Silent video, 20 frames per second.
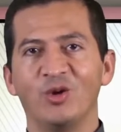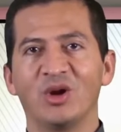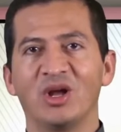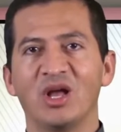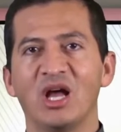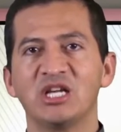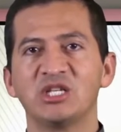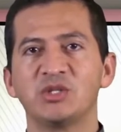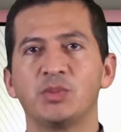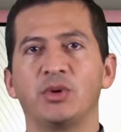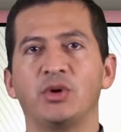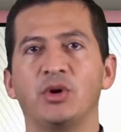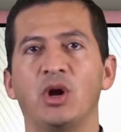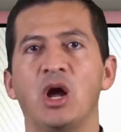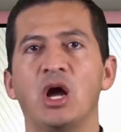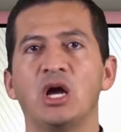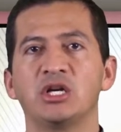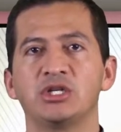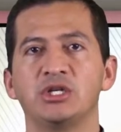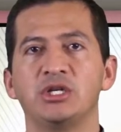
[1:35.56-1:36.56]
Kasper
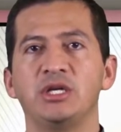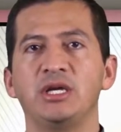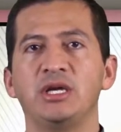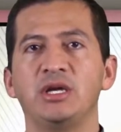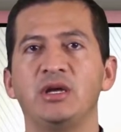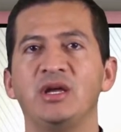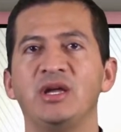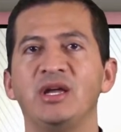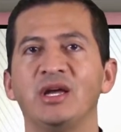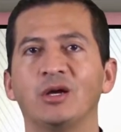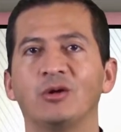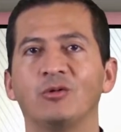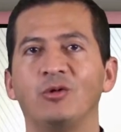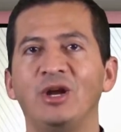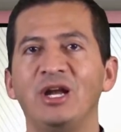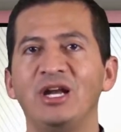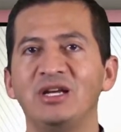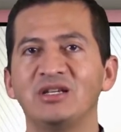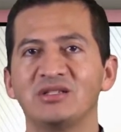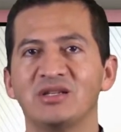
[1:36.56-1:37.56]
harshly
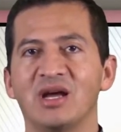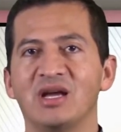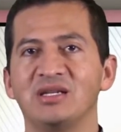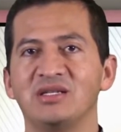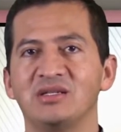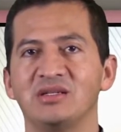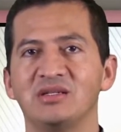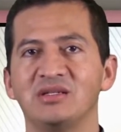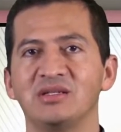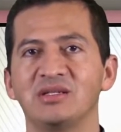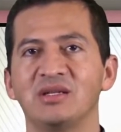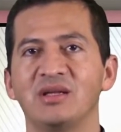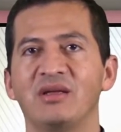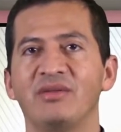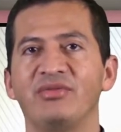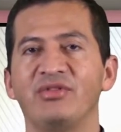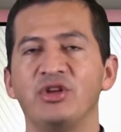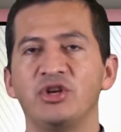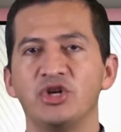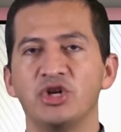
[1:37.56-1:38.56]
criticizes
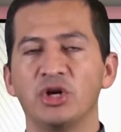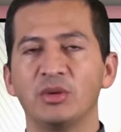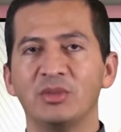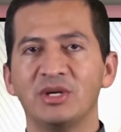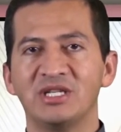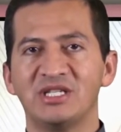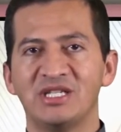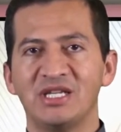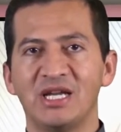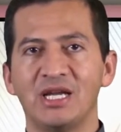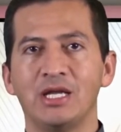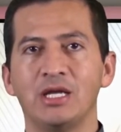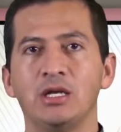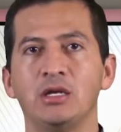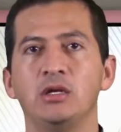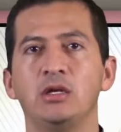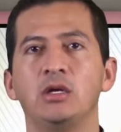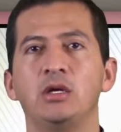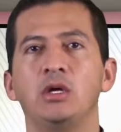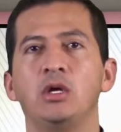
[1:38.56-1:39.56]
the German Synod,
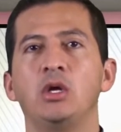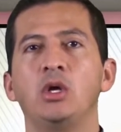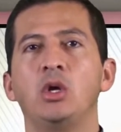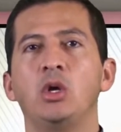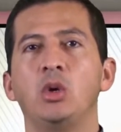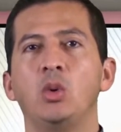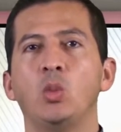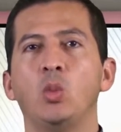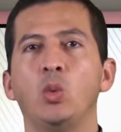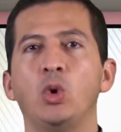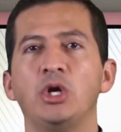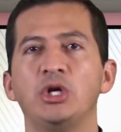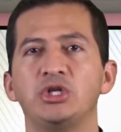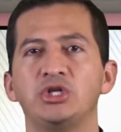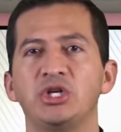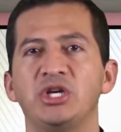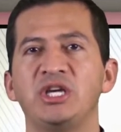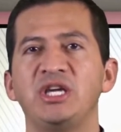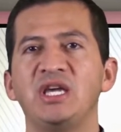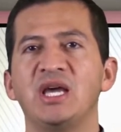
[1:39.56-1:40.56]

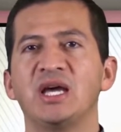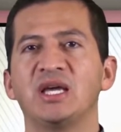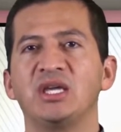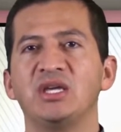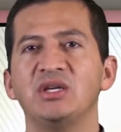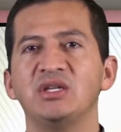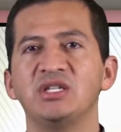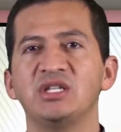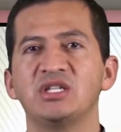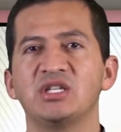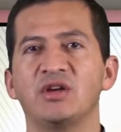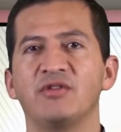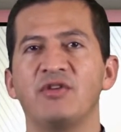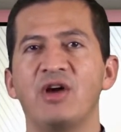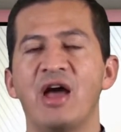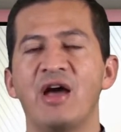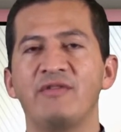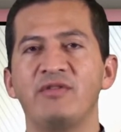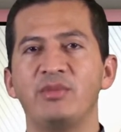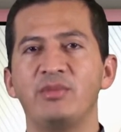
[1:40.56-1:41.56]
which he accuses of
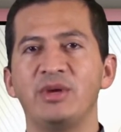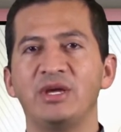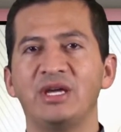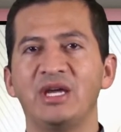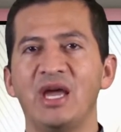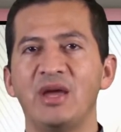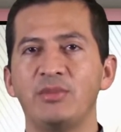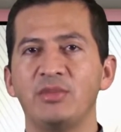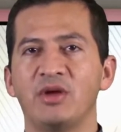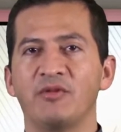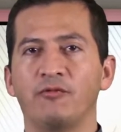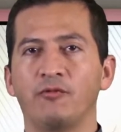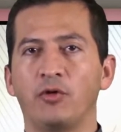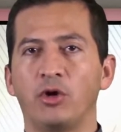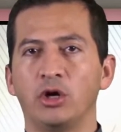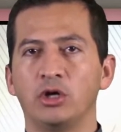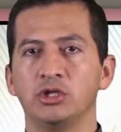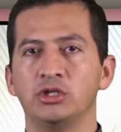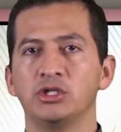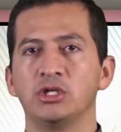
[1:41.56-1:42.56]
having become a
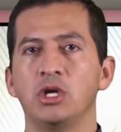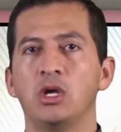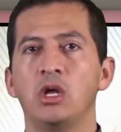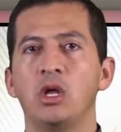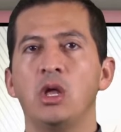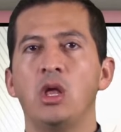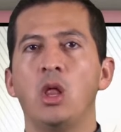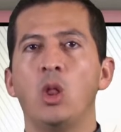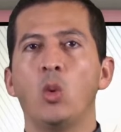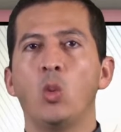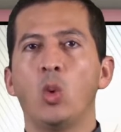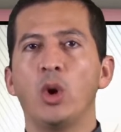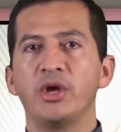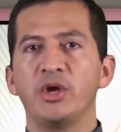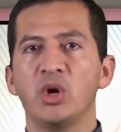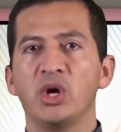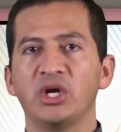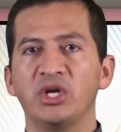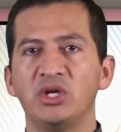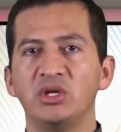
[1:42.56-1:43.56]
farce,
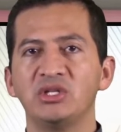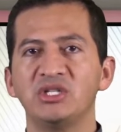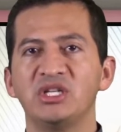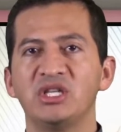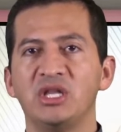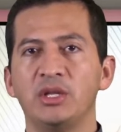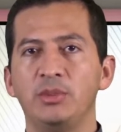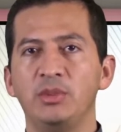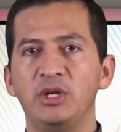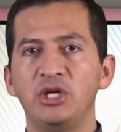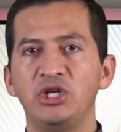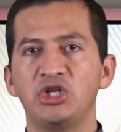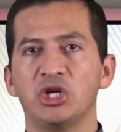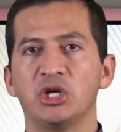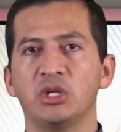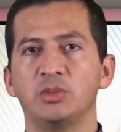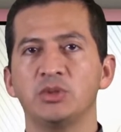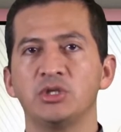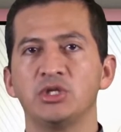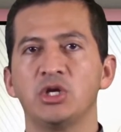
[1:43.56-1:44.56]
while accusing the
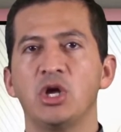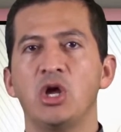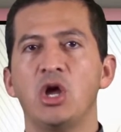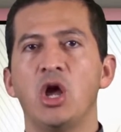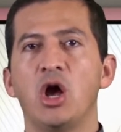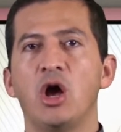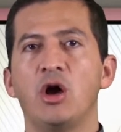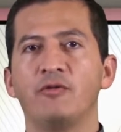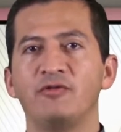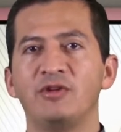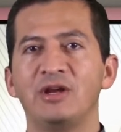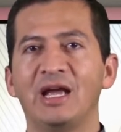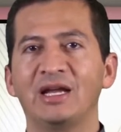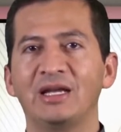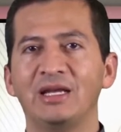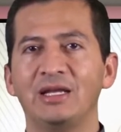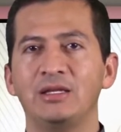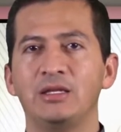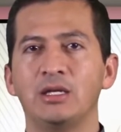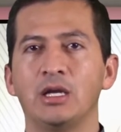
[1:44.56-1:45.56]
bishops of
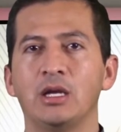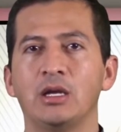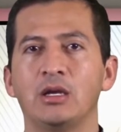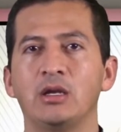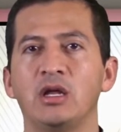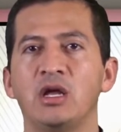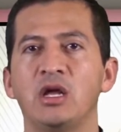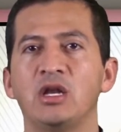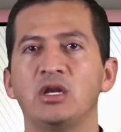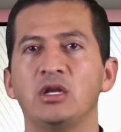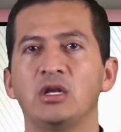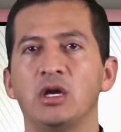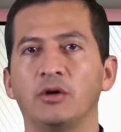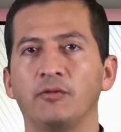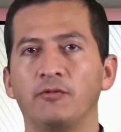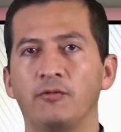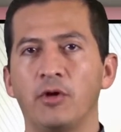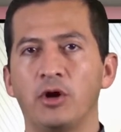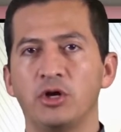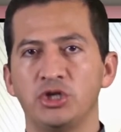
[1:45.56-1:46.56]
neglecting their
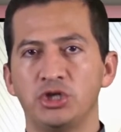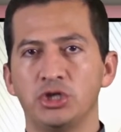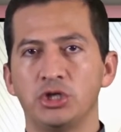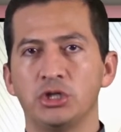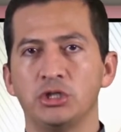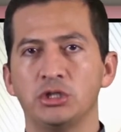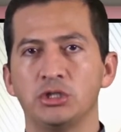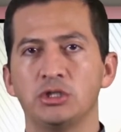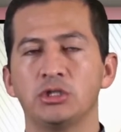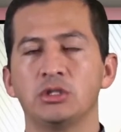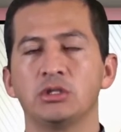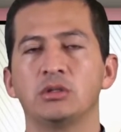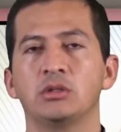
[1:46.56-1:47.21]
functions.